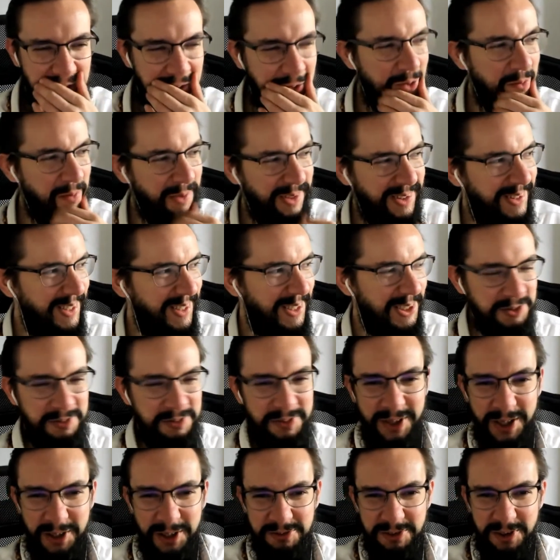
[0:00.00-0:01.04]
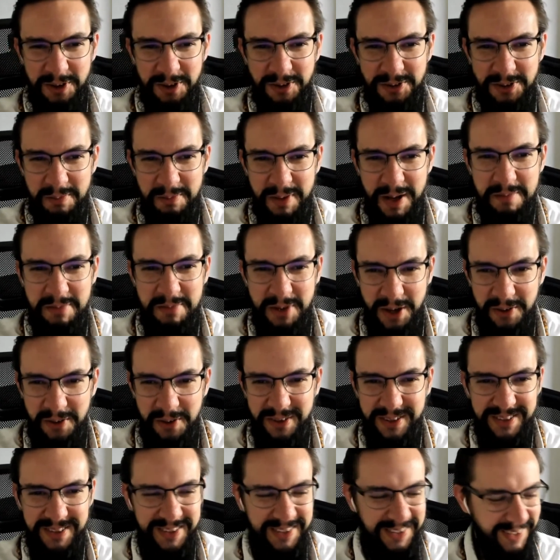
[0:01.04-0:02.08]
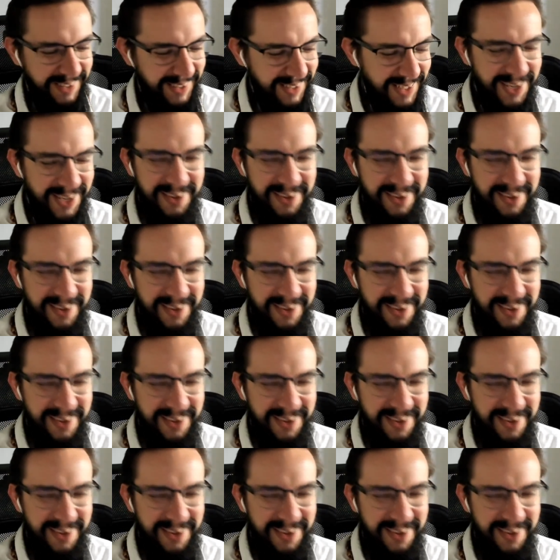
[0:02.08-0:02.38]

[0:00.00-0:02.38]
The robot thinks we're not following the main priority.